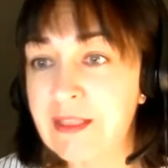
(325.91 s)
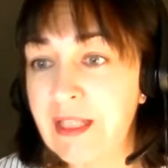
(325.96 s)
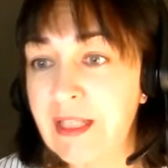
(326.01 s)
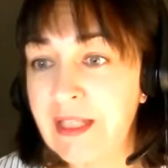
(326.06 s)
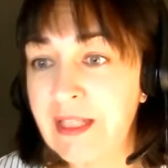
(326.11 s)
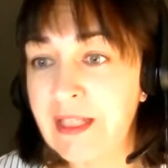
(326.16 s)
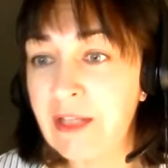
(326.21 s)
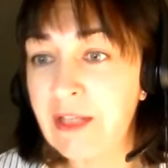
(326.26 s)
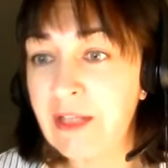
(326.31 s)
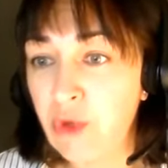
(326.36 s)
it
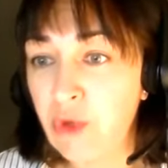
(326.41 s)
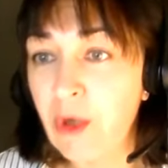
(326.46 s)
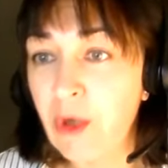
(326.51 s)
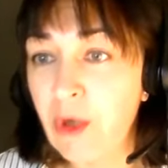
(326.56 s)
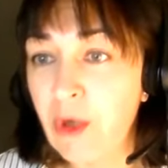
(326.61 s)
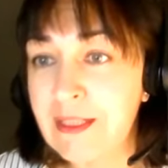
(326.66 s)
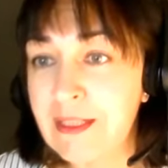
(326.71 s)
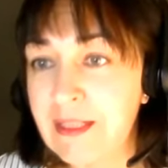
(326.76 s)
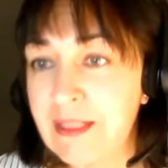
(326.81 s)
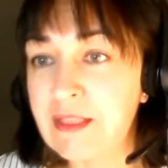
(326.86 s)
can
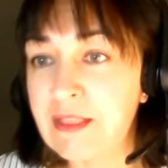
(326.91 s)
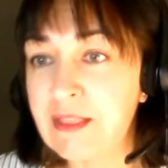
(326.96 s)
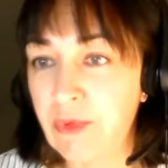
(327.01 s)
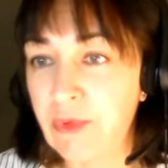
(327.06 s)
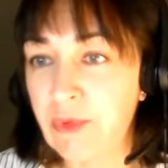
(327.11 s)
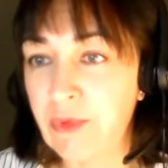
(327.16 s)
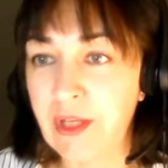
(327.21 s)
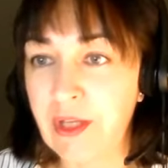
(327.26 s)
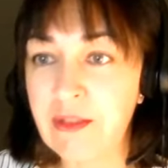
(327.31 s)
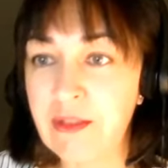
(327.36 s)
coexist
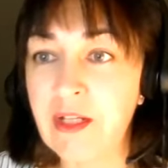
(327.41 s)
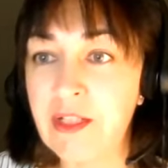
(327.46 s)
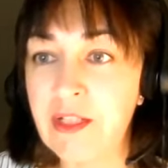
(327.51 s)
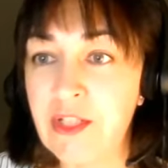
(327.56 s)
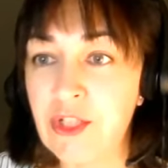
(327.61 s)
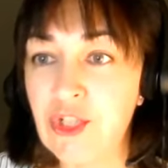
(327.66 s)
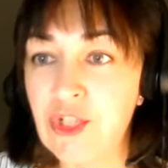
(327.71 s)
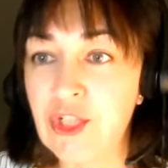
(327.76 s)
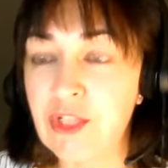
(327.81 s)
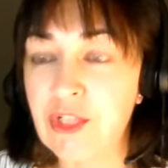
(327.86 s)
with other
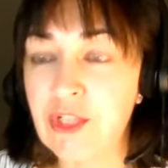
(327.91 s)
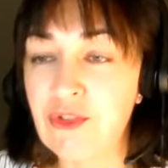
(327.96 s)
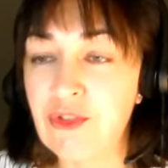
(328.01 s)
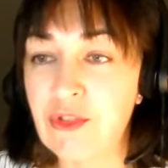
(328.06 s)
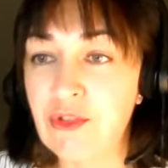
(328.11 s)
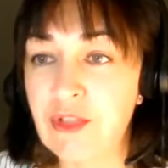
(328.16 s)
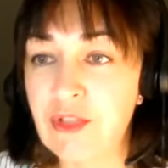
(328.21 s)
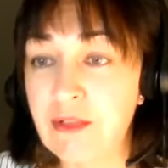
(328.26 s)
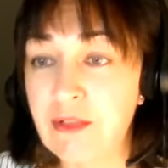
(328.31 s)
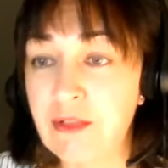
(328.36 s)
conditions,
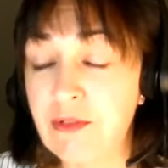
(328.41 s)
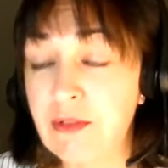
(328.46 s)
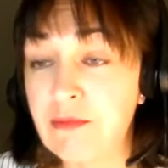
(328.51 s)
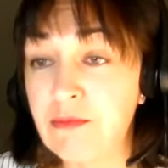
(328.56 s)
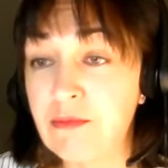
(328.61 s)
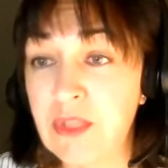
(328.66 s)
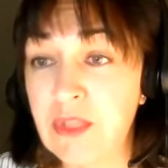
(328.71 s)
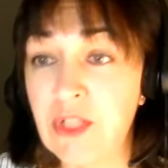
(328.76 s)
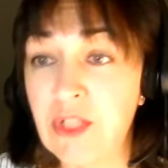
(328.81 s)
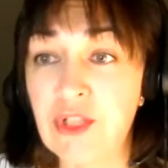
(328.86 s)

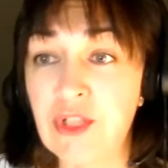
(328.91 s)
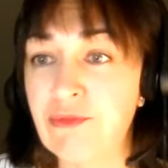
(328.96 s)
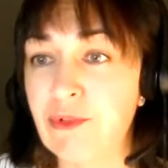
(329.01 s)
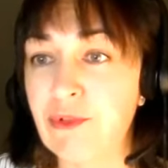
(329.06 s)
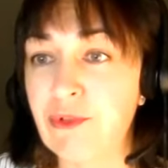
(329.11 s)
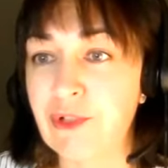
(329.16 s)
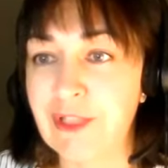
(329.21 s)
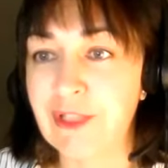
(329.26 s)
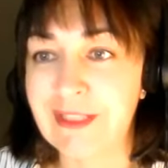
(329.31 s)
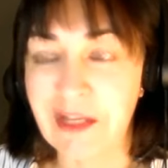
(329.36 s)
such as,
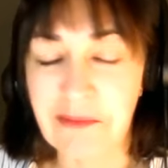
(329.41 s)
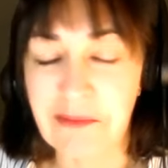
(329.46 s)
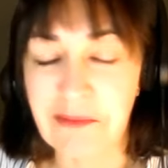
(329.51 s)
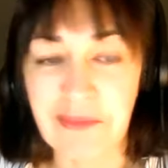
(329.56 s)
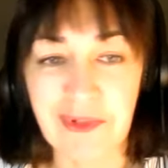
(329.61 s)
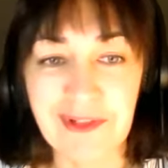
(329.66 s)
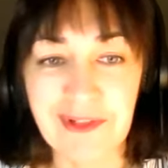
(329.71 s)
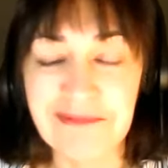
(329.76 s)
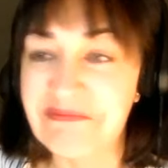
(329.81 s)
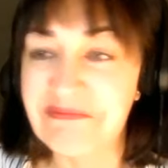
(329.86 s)
for
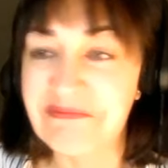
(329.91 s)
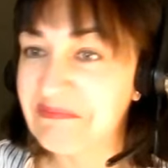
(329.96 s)
example,